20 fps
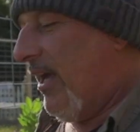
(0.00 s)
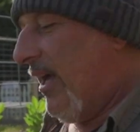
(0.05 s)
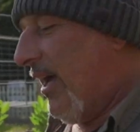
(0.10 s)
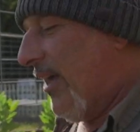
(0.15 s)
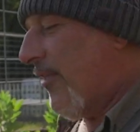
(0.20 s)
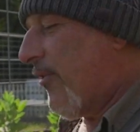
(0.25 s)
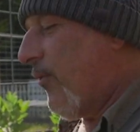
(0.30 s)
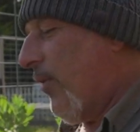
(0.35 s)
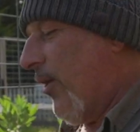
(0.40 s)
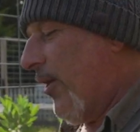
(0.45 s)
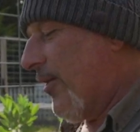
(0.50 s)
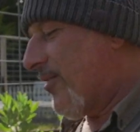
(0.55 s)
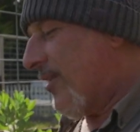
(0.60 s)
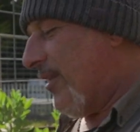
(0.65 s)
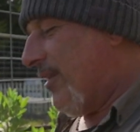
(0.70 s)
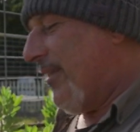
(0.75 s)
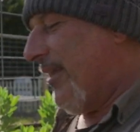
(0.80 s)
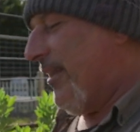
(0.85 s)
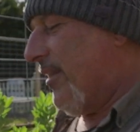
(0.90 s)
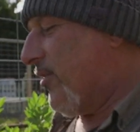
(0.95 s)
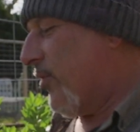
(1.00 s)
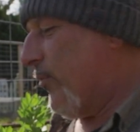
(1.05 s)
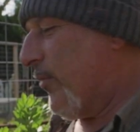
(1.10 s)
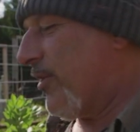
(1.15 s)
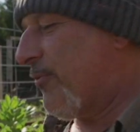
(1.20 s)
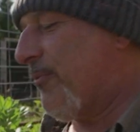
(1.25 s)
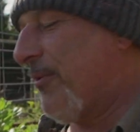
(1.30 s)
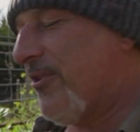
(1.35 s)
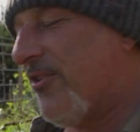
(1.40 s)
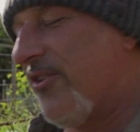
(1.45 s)
Otherwise, let it do
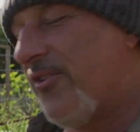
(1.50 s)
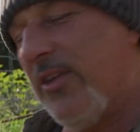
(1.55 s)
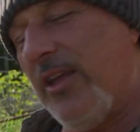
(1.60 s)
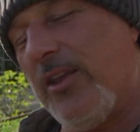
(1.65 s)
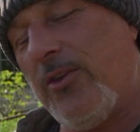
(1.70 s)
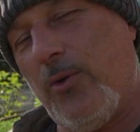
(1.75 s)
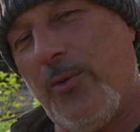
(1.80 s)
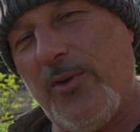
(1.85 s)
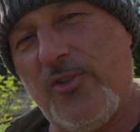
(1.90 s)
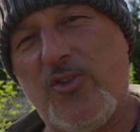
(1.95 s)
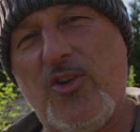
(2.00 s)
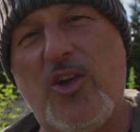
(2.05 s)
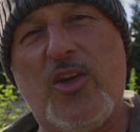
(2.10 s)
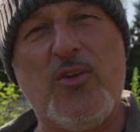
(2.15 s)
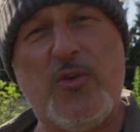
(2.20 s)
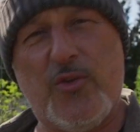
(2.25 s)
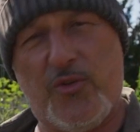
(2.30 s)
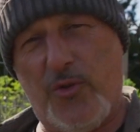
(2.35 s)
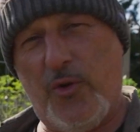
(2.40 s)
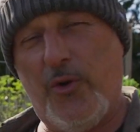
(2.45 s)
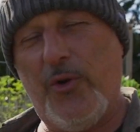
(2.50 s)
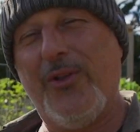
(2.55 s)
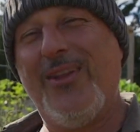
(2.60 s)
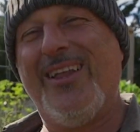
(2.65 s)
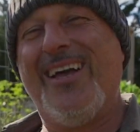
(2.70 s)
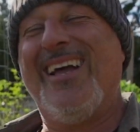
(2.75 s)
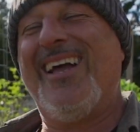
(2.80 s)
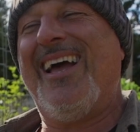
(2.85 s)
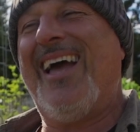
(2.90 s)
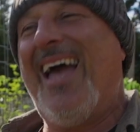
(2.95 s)
its business and always check your
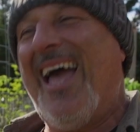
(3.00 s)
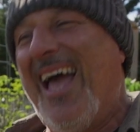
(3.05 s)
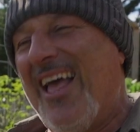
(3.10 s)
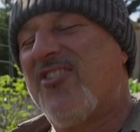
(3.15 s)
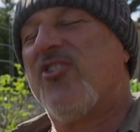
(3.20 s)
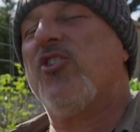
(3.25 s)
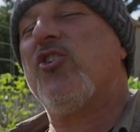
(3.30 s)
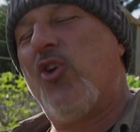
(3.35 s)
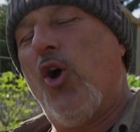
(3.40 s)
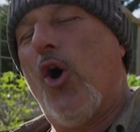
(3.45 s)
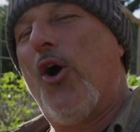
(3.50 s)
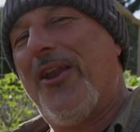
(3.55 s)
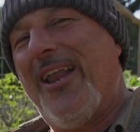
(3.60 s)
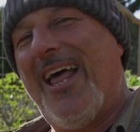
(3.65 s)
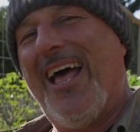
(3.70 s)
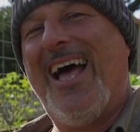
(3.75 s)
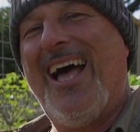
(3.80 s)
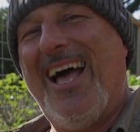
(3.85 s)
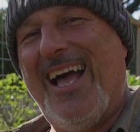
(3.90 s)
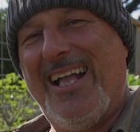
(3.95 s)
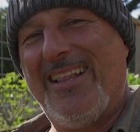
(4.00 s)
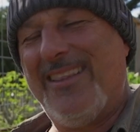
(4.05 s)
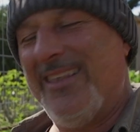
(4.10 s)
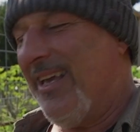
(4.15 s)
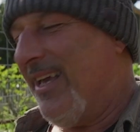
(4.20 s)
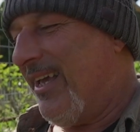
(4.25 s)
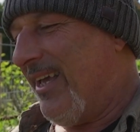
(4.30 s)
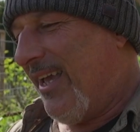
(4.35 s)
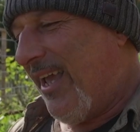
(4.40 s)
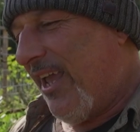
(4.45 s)
soil. Hasn't gone hard.
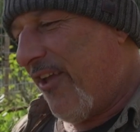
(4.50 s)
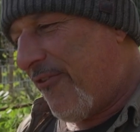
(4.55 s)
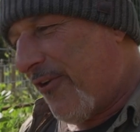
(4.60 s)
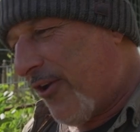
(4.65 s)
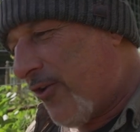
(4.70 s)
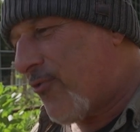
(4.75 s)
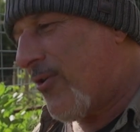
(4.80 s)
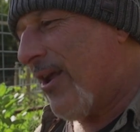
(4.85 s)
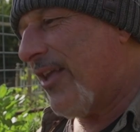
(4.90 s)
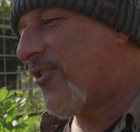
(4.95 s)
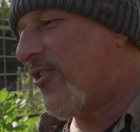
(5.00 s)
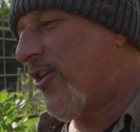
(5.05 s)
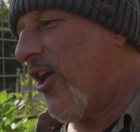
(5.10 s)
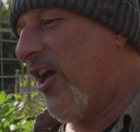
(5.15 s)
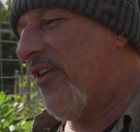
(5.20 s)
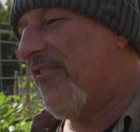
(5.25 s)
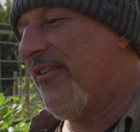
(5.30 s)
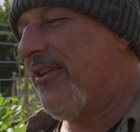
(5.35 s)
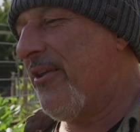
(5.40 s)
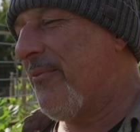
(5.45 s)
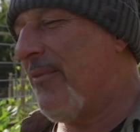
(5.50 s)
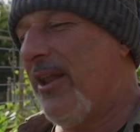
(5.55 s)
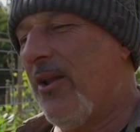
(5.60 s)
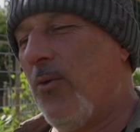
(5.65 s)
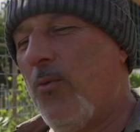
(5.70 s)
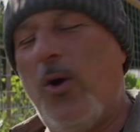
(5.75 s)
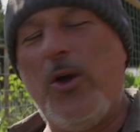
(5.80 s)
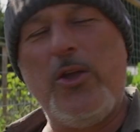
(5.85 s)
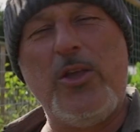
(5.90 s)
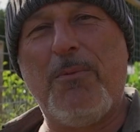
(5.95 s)
If it crusts over, no
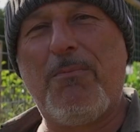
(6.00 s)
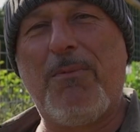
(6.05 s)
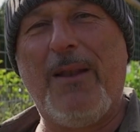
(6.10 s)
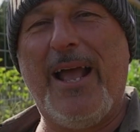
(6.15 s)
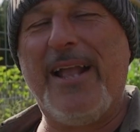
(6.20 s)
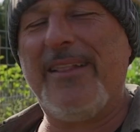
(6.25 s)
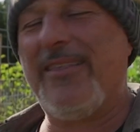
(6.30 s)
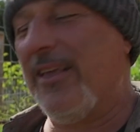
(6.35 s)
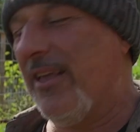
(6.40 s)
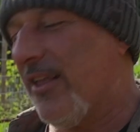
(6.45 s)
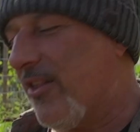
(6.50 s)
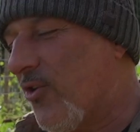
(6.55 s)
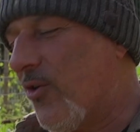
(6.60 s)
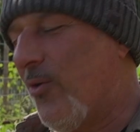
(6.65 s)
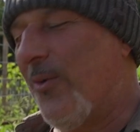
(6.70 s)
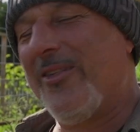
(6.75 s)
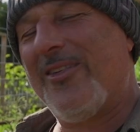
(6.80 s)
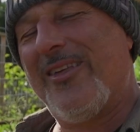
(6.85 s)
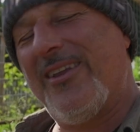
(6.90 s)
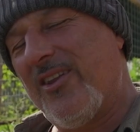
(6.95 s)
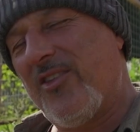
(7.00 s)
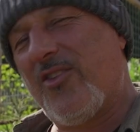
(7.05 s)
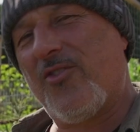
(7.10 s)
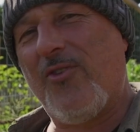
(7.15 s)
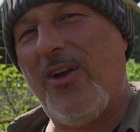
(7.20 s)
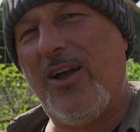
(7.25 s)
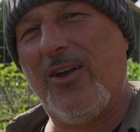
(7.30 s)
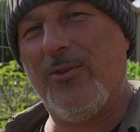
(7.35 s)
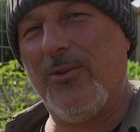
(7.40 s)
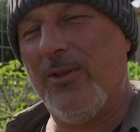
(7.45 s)
matter what you're planting, it's always going to
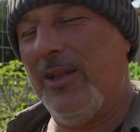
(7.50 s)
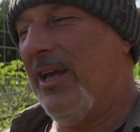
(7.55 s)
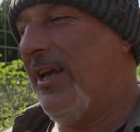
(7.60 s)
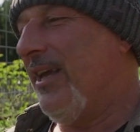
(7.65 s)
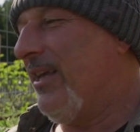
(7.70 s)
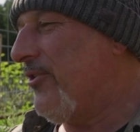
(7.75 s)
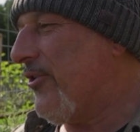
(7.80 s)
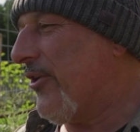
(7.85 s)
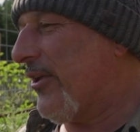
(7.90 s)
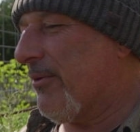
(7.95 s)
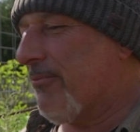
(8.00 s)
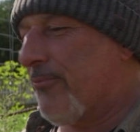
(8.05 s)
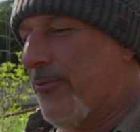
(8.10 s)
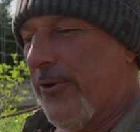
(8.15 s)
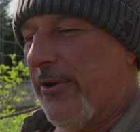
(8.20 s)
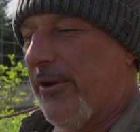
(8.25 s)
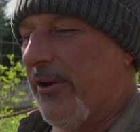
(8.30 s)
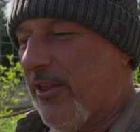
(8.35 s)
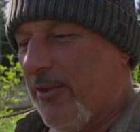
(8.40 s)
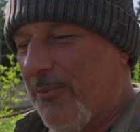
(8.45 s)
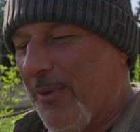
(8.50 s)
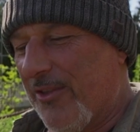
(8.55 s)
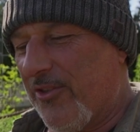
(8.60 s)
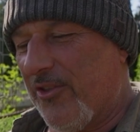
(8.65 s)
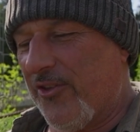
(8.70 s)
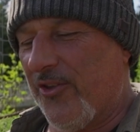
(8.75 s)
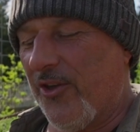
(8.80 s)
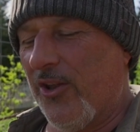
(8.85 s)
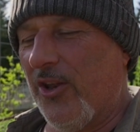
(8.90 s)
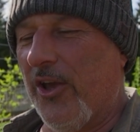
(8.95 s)
struggle. You can prune it as
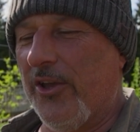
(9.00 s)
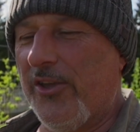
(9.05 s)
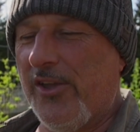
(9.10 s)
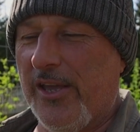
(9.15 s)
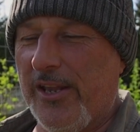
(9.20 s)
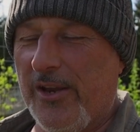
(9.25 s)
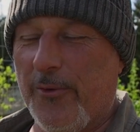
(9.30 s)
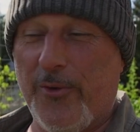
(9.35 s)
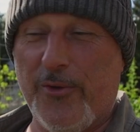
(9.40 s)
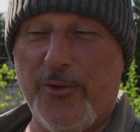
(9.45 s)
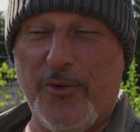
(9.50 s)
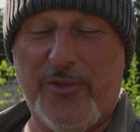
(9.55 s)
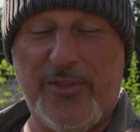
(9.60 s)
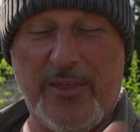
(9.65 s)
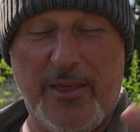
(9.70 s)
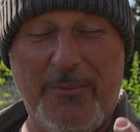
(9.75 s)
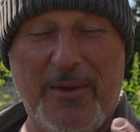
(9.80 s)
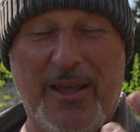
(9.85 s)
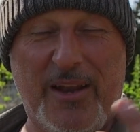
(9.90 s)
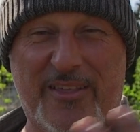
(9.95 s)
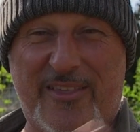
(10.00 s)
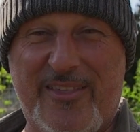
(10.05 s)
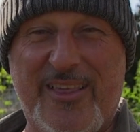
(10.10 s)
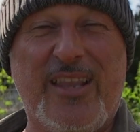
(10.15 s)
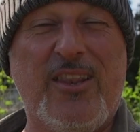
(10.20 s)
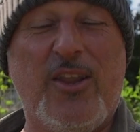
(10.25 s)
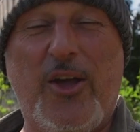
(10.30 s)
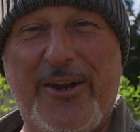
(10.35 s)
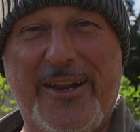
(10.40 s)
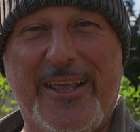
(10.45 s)
much as you like. You're going to reduce the amount of
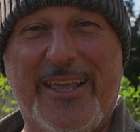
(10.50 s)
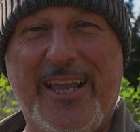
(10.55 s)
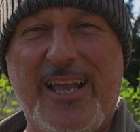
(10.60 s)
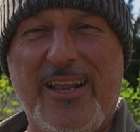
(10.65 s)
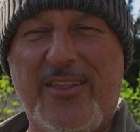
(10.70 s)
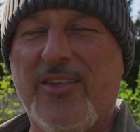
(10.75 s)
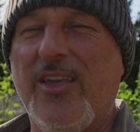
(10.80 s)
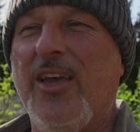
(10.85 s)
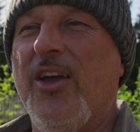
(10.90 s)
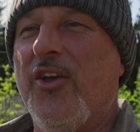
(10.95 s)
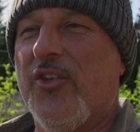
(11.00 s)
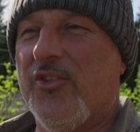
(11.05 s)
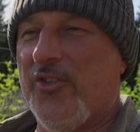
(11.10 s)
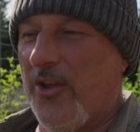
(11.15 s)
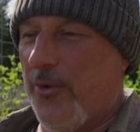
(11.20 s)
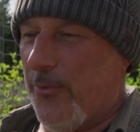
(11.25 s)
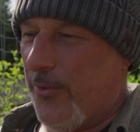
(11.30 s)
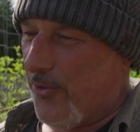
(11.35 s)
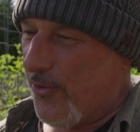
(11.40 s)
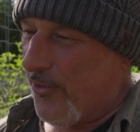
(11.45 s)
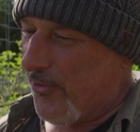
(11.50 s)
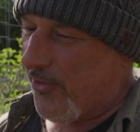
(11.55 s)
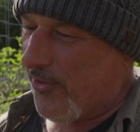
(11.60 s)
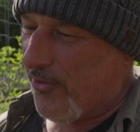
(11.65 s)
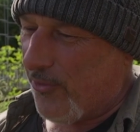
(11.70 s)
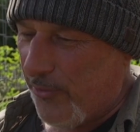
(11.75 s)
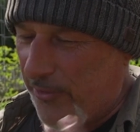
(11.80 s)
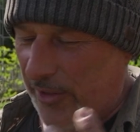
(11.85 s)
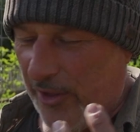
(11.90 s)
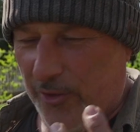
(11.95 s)
sunlight it gets, so it
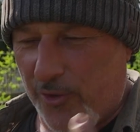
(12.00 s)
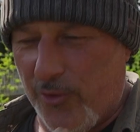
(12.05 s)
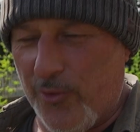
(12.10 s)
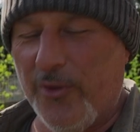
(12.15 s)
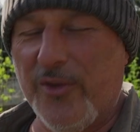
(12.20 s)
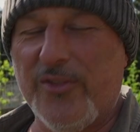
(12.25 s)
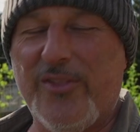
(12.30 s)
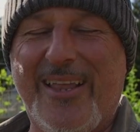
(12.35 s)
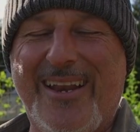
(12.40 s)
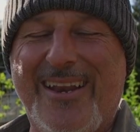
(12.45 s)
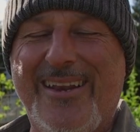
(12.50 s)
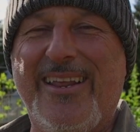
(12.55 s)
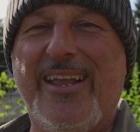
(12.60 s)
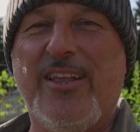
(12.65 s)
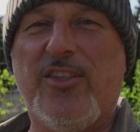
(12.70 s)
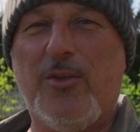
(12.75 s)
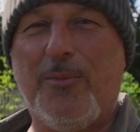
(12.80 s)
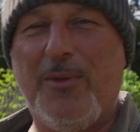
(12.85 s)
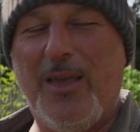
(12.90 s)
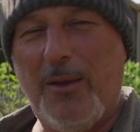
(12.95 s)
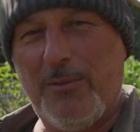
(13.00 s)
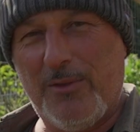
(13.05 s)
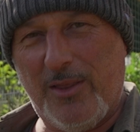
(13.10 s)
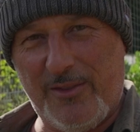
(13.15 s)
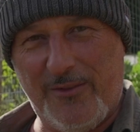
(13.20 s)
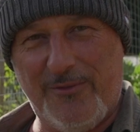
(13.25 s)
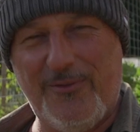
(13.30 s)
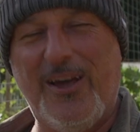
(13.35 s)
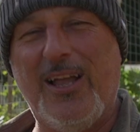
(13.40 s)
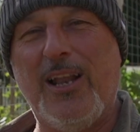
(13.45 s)
reduces all those sugars that it needs to be able
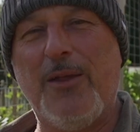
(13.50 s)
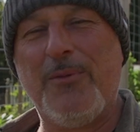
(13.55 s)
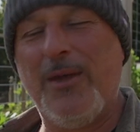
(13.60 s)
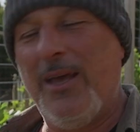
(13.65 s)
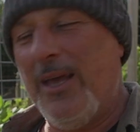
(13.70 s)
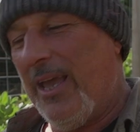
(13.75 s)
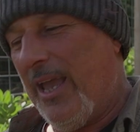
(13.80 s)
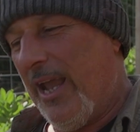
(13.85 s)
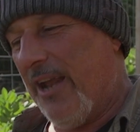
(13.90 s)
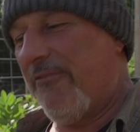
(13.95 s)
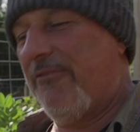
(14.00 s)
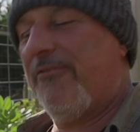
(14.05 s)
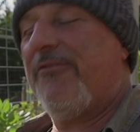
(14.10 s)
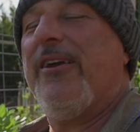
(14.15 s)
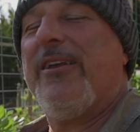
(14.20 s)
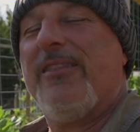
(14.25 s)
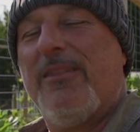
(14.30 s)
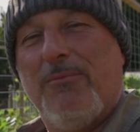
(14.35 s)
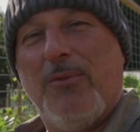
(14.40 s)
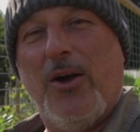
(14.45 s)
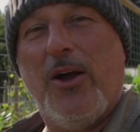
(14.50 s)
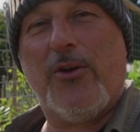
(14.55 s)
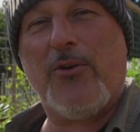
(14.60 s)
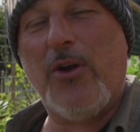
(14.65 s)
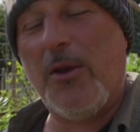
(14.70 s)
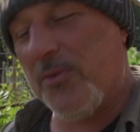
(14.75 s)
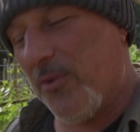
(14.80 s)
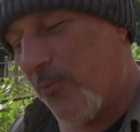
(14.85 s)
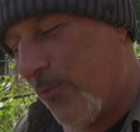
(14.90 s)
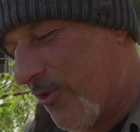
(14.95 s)
to develop and feed the
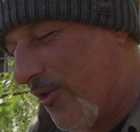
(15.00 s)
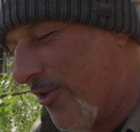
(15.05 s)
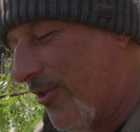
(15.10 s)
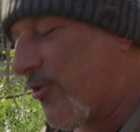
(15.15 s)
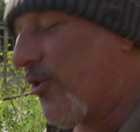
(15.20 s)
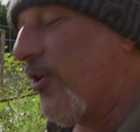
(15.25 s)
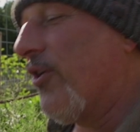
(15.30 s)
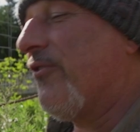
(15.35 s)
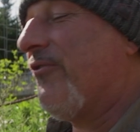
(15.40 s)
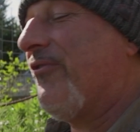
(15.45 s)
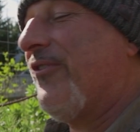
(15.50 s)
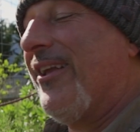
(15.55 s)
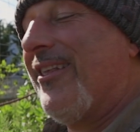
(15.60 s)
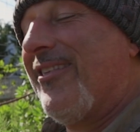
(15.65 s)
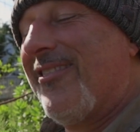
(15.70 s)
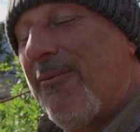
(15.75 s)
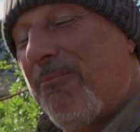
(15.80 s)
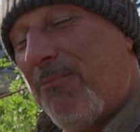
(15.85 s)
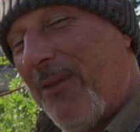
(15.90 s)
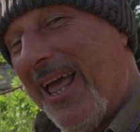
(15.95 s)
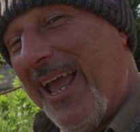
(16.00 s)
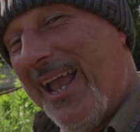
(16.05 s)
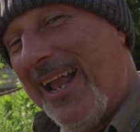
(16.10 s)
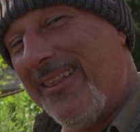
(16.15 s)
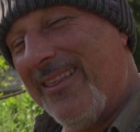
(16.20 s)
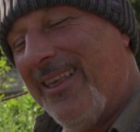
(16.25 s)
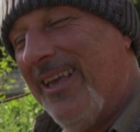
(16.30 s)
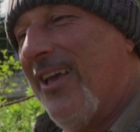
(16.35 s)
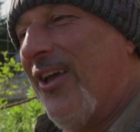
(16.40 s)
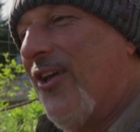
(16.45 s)
microbes, which in turn feeds the
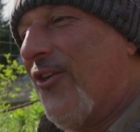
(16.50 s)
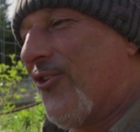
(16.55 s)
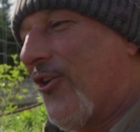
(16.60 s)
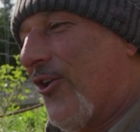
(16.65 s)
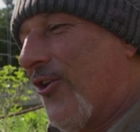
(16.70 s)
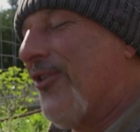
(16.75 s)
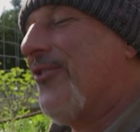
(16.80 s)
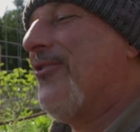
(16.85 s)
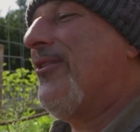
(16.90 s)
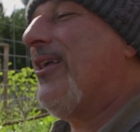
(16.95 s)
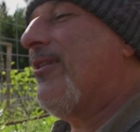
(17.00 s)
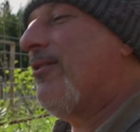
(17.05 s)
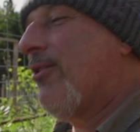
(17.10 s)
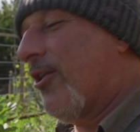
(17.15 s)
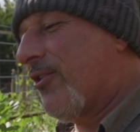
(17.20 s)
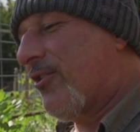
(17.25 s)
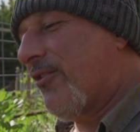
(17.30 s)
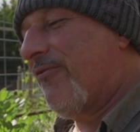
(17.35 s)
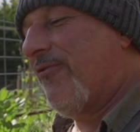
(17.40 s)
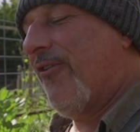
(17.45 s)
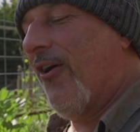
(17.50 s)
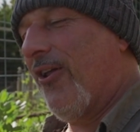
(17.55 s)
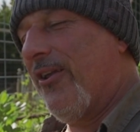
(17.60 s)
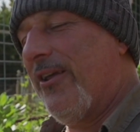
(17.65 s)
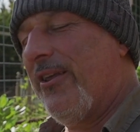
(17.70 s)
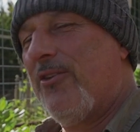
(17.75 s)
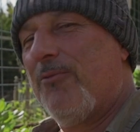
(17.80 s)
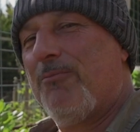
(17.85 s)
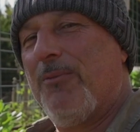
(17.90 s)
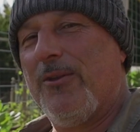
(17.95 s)
plant. So you need lots of
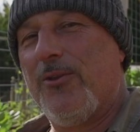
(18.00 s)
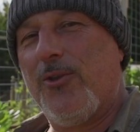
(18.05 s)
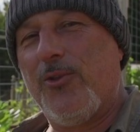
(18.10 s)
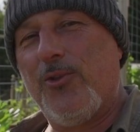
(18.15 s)
foliage, but